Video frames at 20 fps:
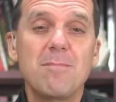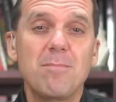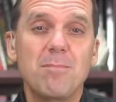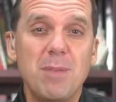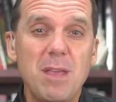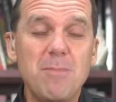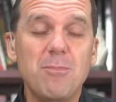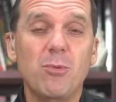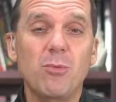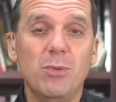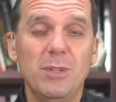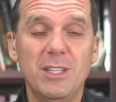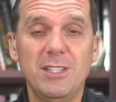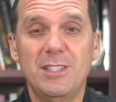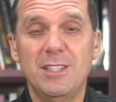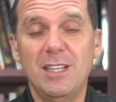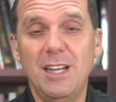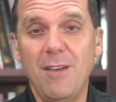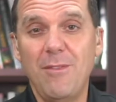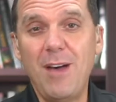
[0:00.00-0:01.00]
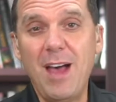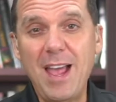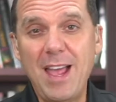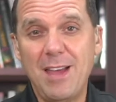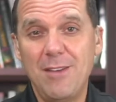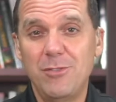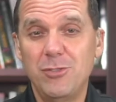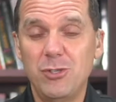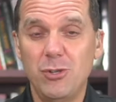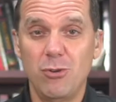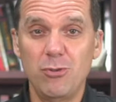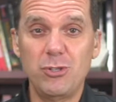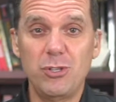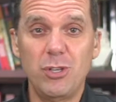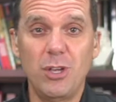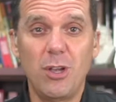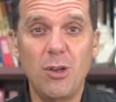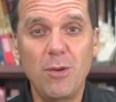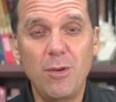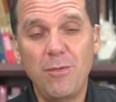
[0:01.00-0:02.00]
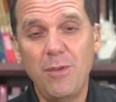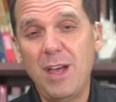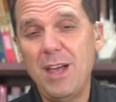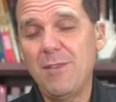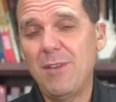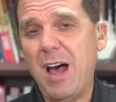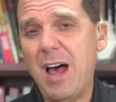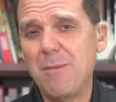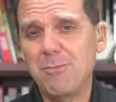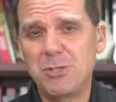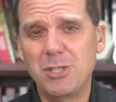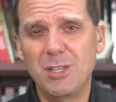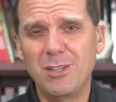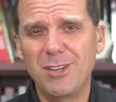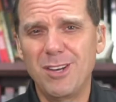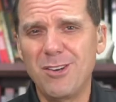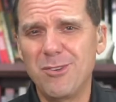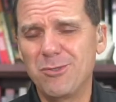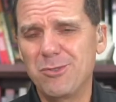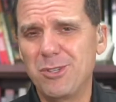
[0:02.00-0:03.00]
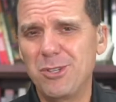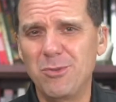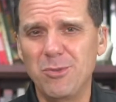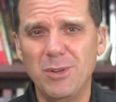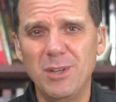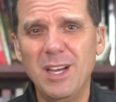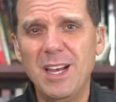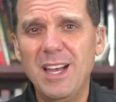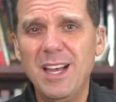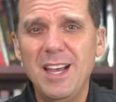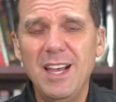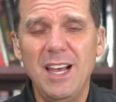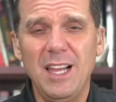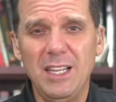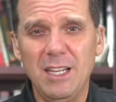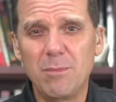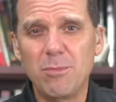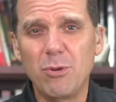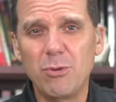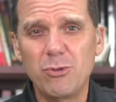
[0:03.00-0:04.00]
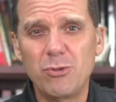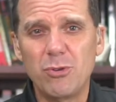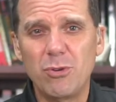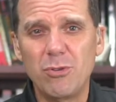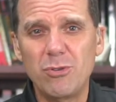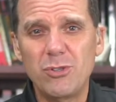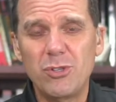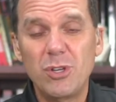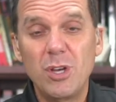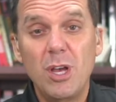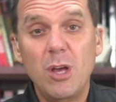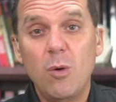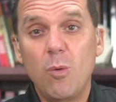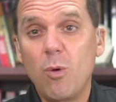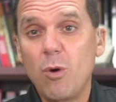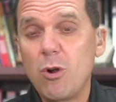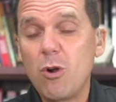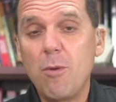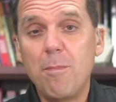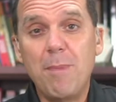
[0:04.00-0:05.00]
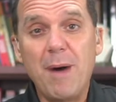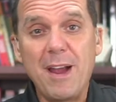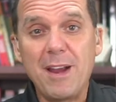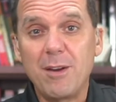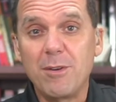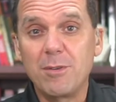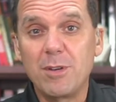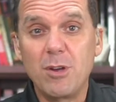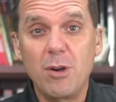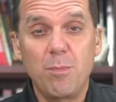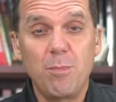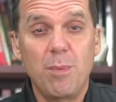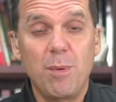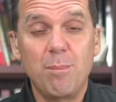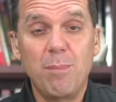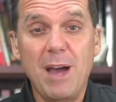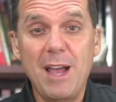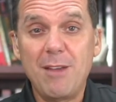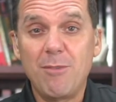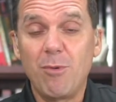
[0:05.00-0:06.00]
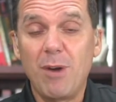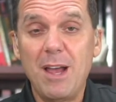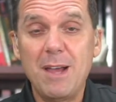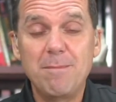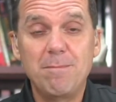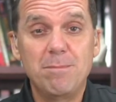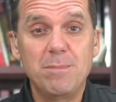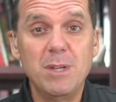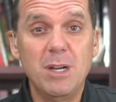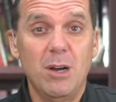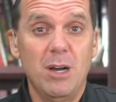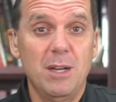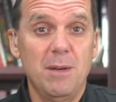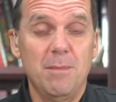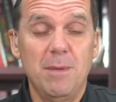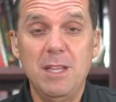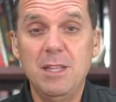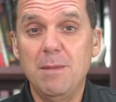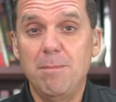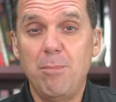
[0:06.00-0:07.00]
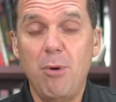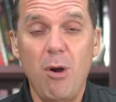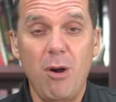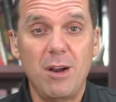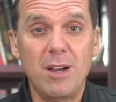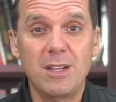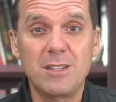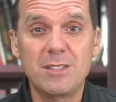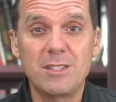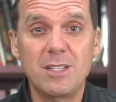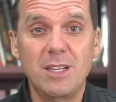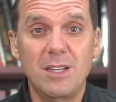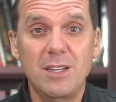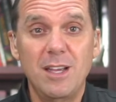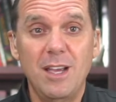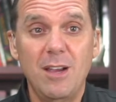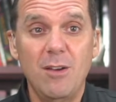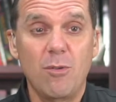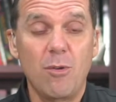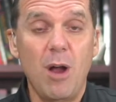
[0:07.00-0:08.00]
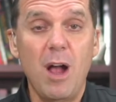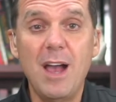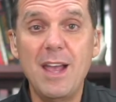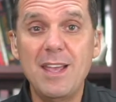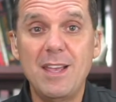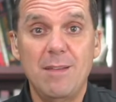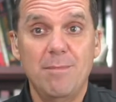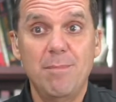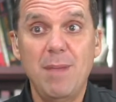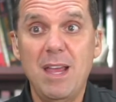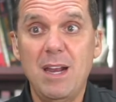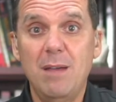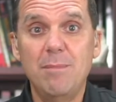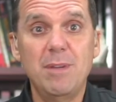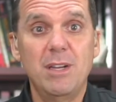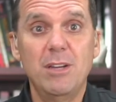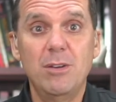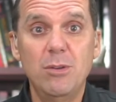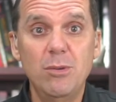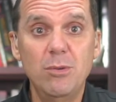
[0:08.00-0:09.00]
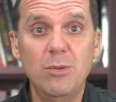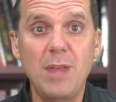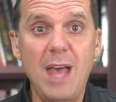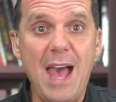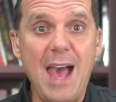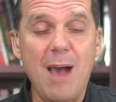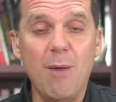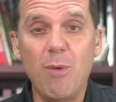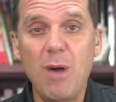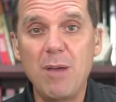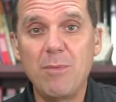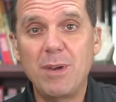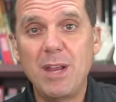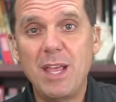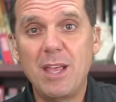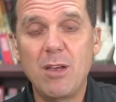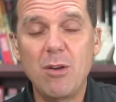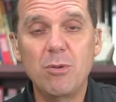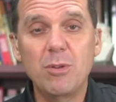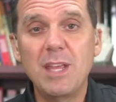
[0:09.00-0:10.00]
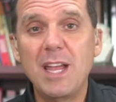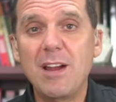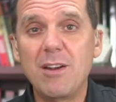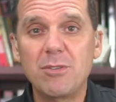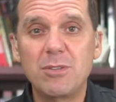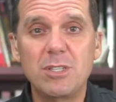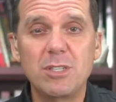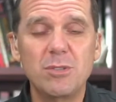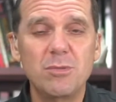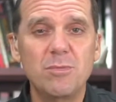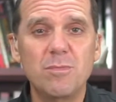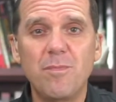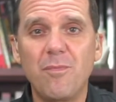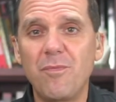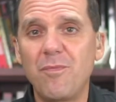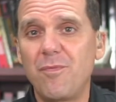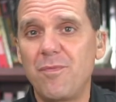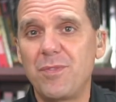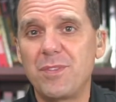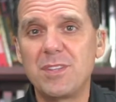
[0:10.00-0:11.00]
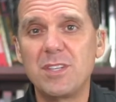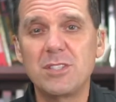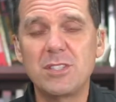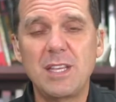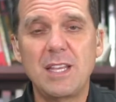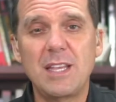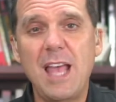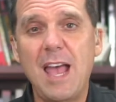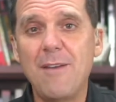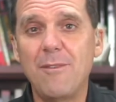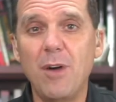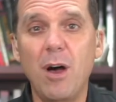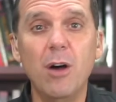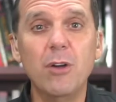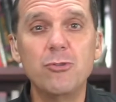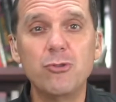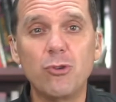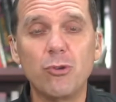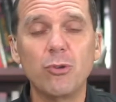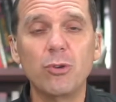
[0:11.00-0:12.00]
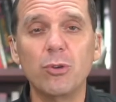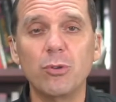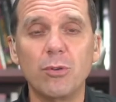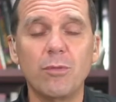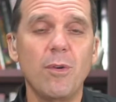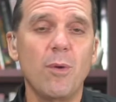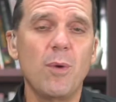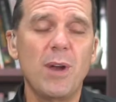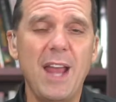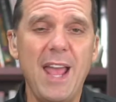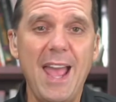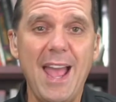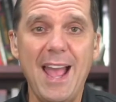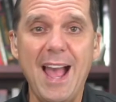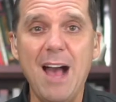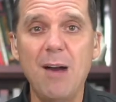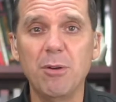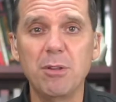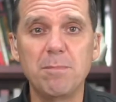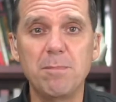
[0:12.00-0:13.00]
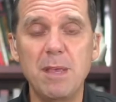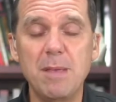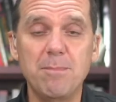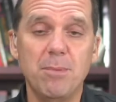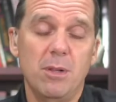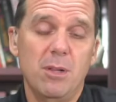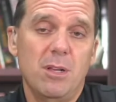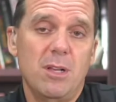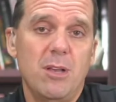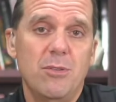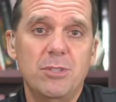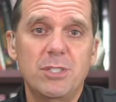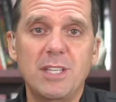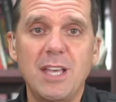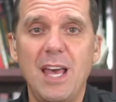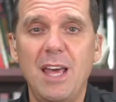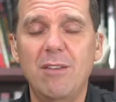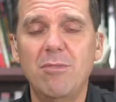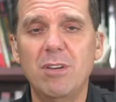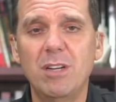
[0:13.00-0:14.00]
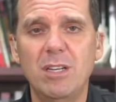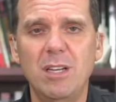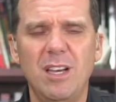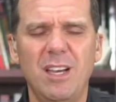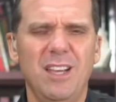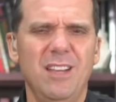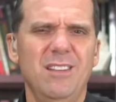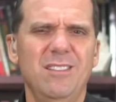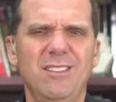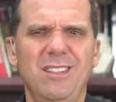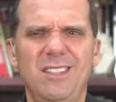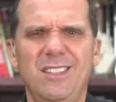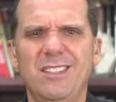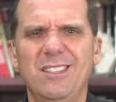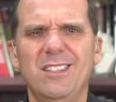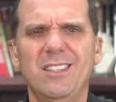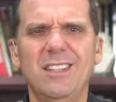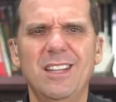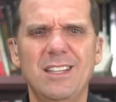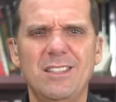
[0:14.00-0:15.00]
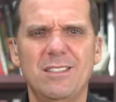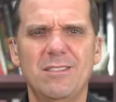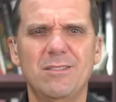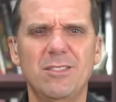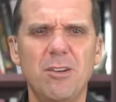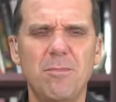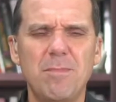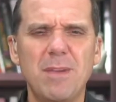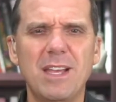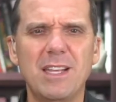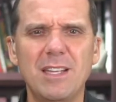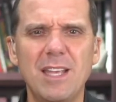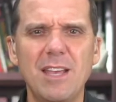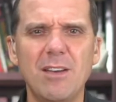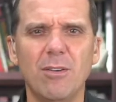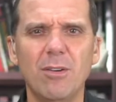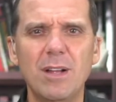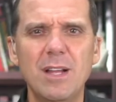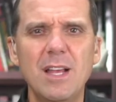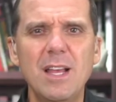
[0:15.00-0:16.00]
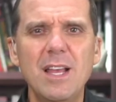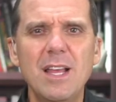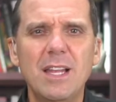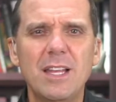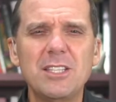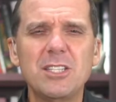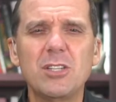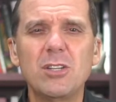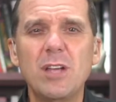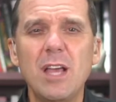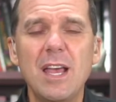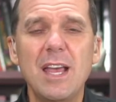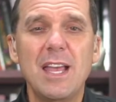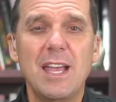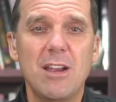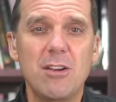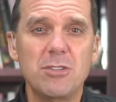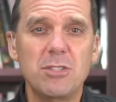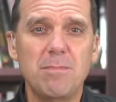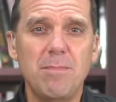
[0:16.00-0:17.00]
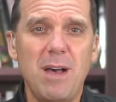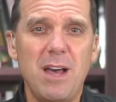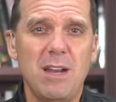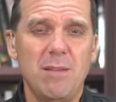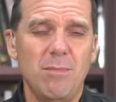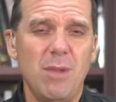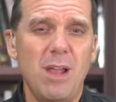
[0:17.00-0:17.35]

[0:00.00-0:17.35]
People, listen, if I have a church to go, if I have an option to go to a, a liberal church or go bike go bike ride, you know, on a, in the park on Sunday or hike, man, I'm going to do that. Why would I go there to just have untruth? If I want to hang out with people, I'll go Saturday night. And listen, that's no big deal. Listen, here's the bottom